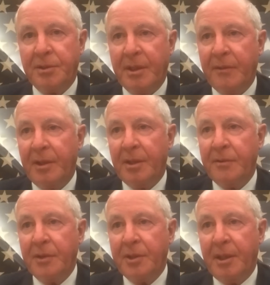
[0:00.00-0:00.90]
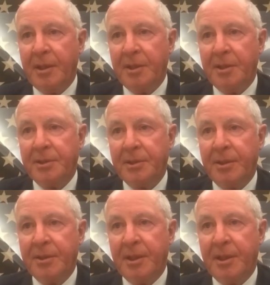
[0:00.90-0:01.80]
You have a lot of your colleagues
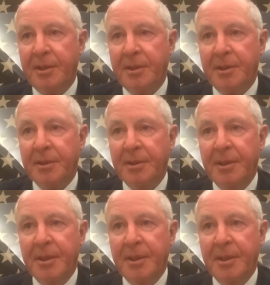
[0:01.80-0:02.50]
on the line here.